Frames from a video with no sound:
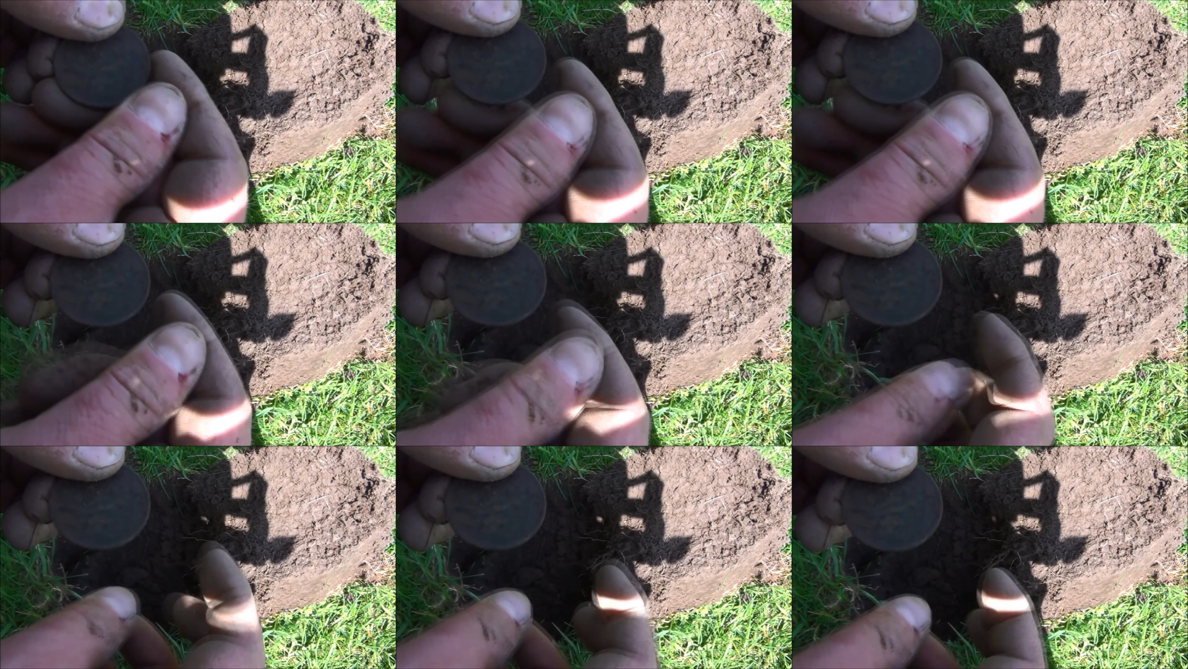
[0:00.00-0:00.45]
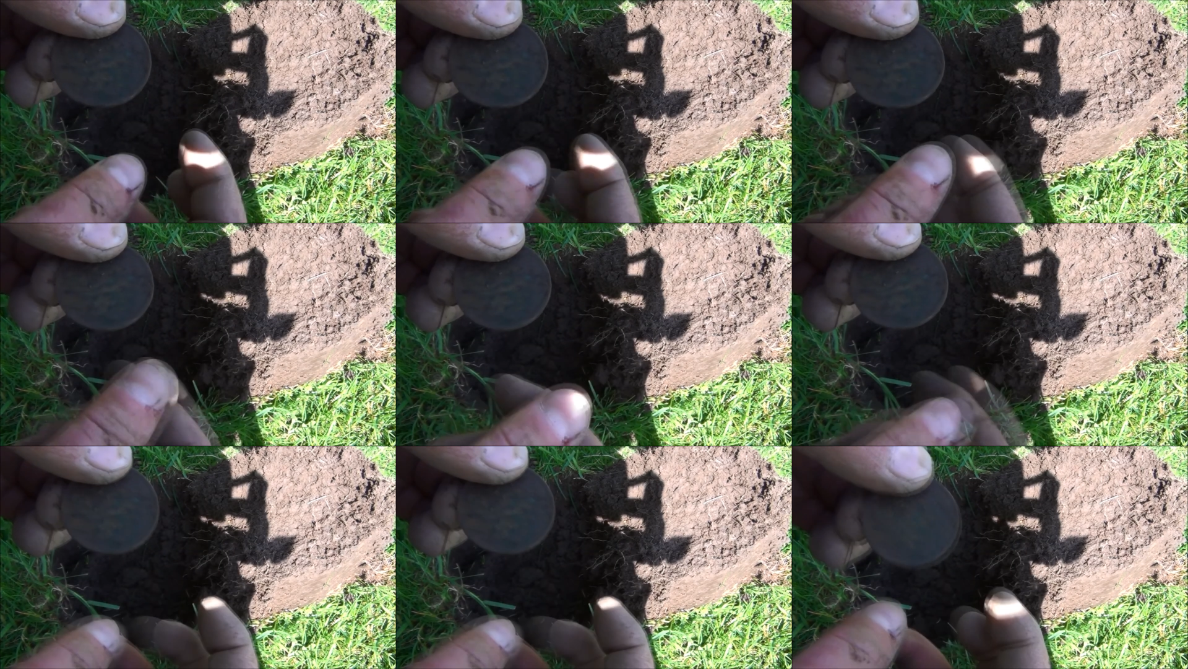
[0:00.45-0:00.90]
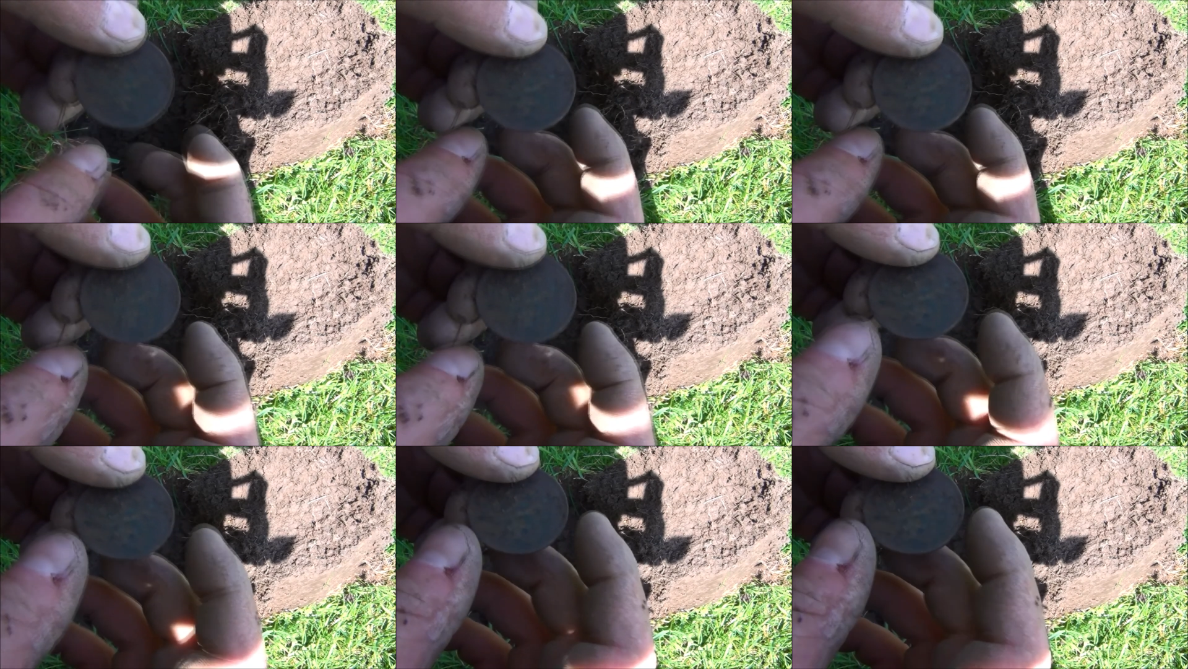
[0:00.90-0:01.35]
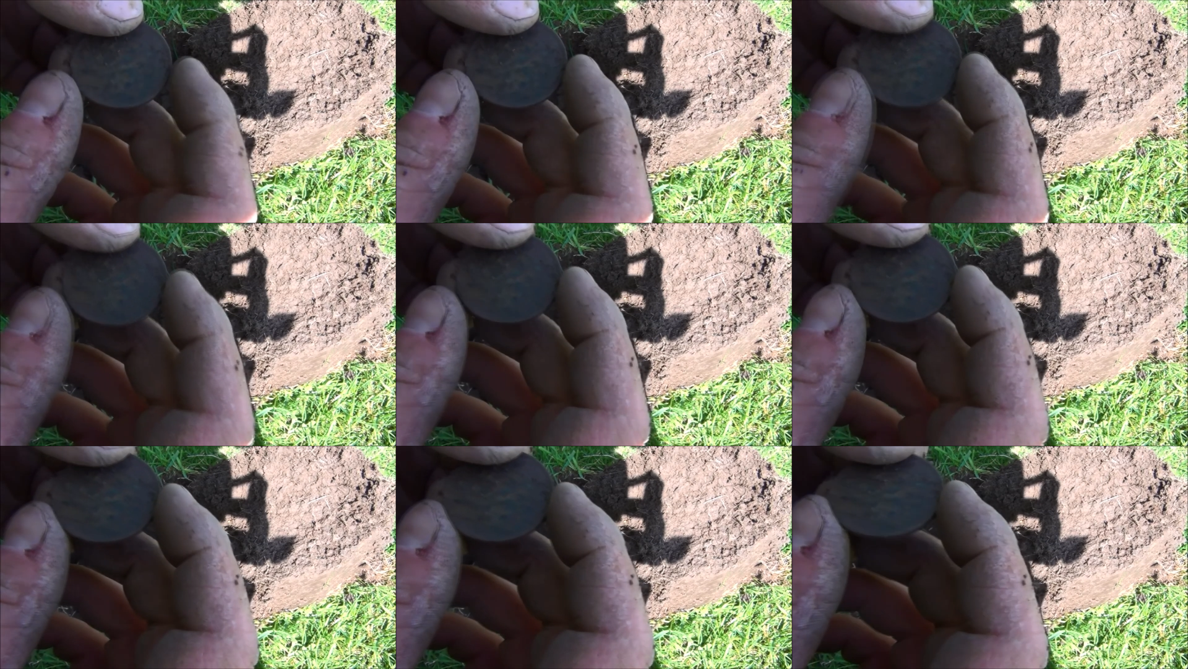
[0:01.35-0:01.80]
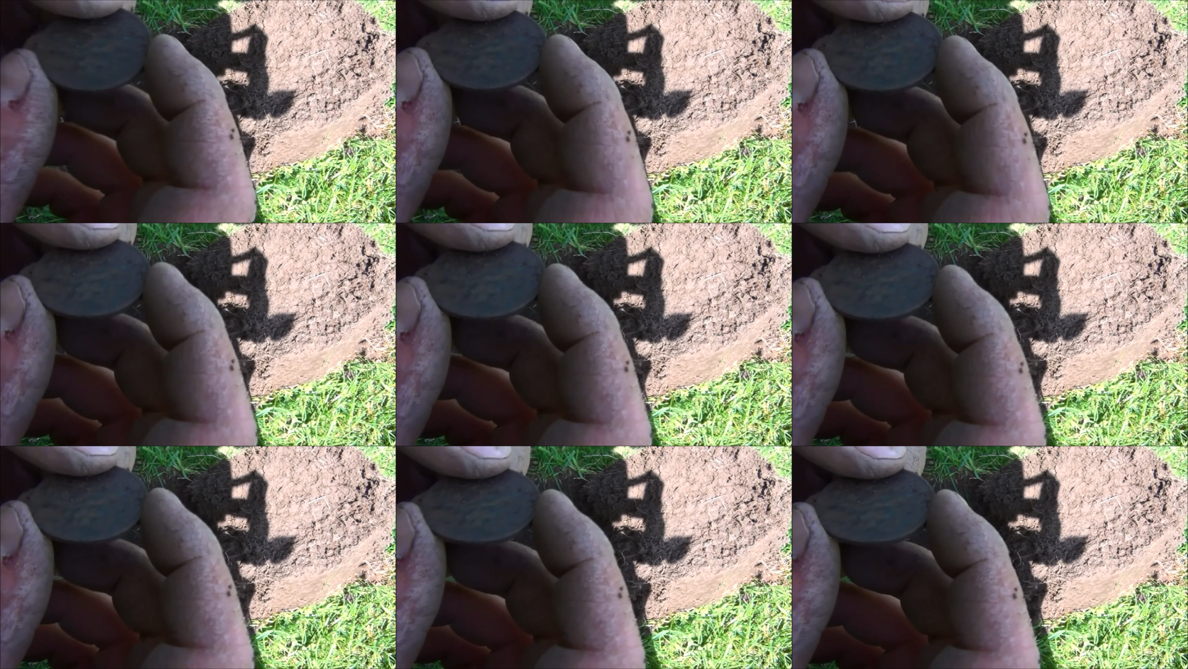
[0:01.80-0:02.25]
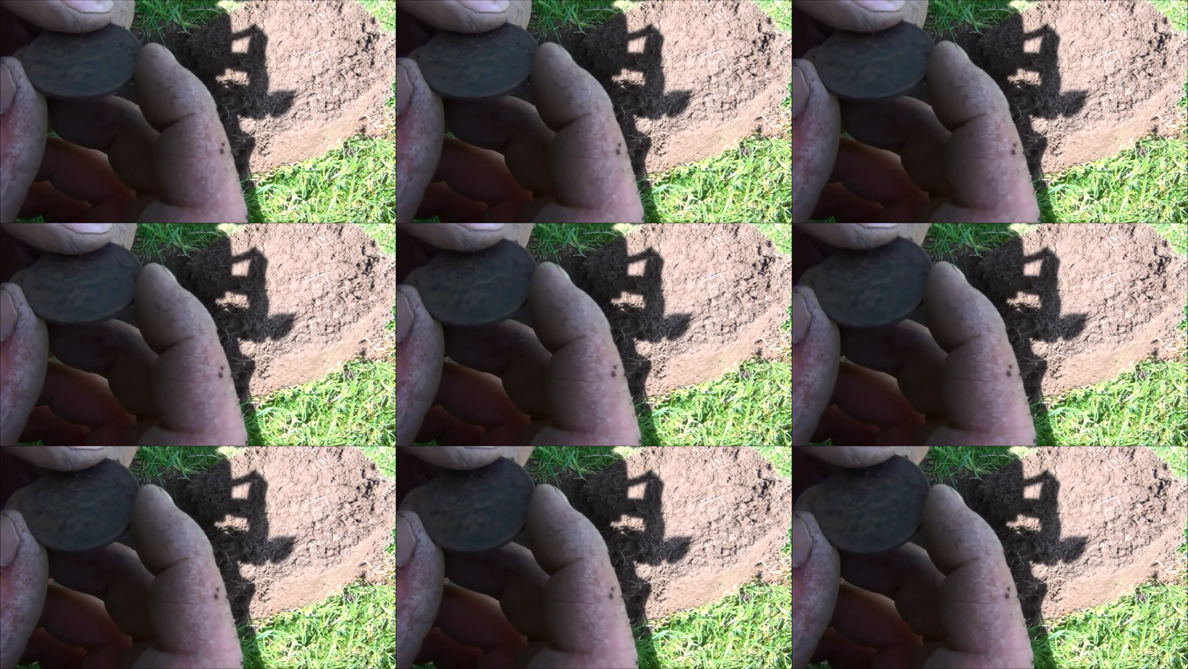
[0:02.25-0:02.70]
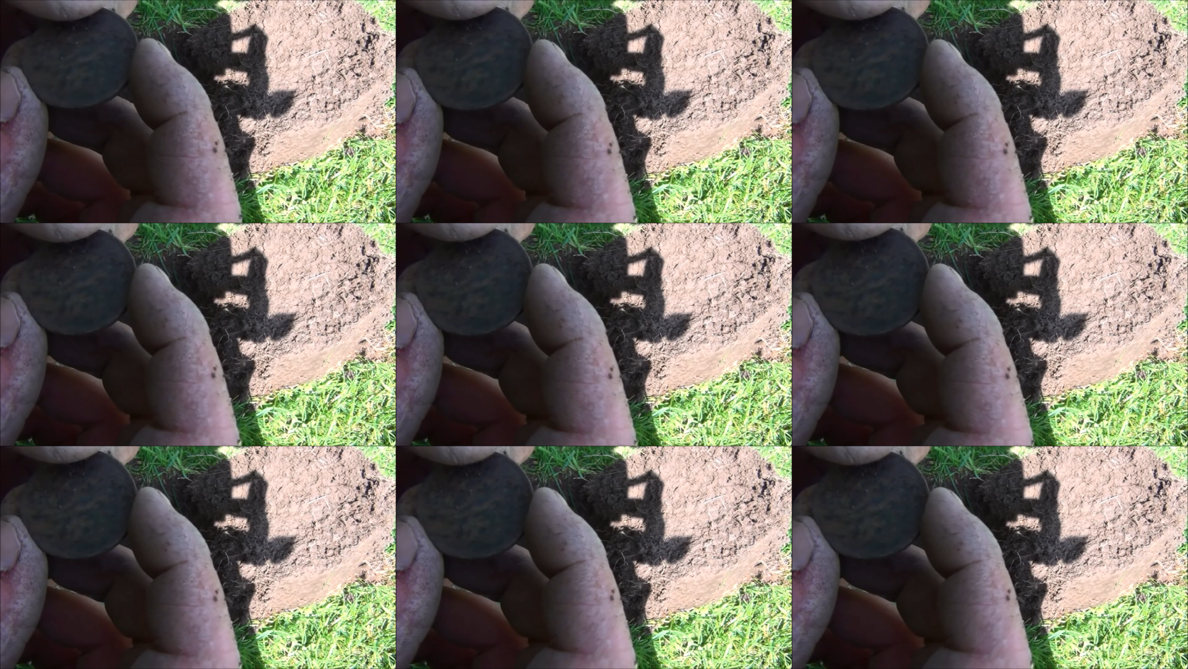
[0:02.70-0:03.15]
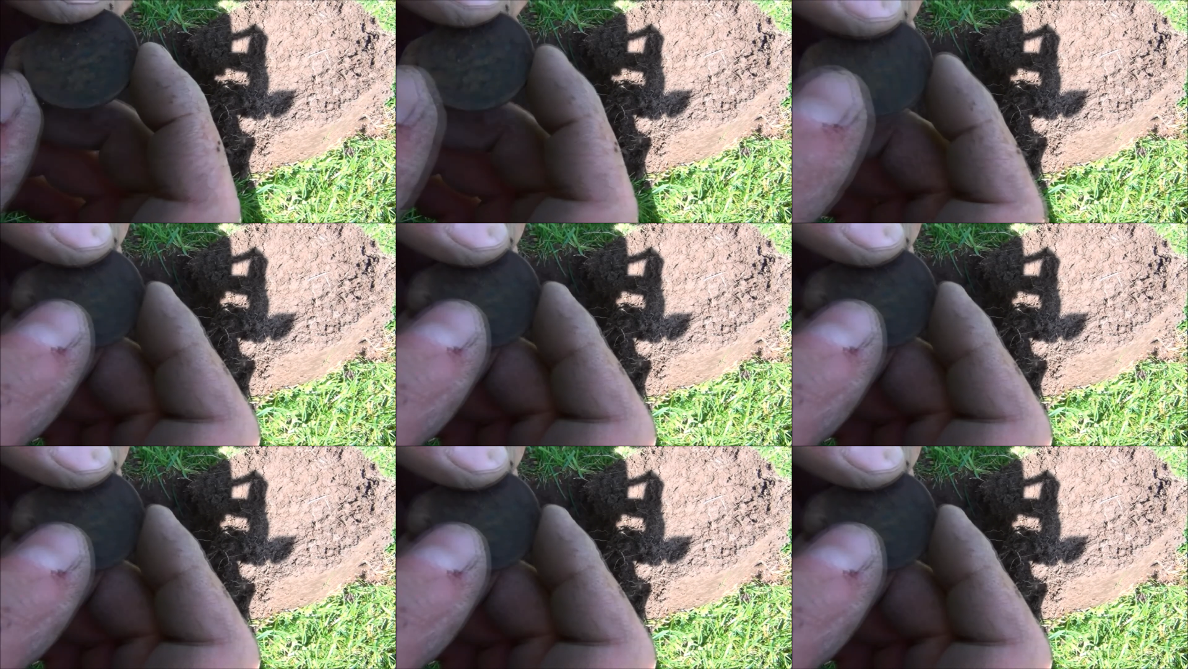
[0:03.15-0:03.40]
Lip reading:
No face is visible, so there are no lips to read.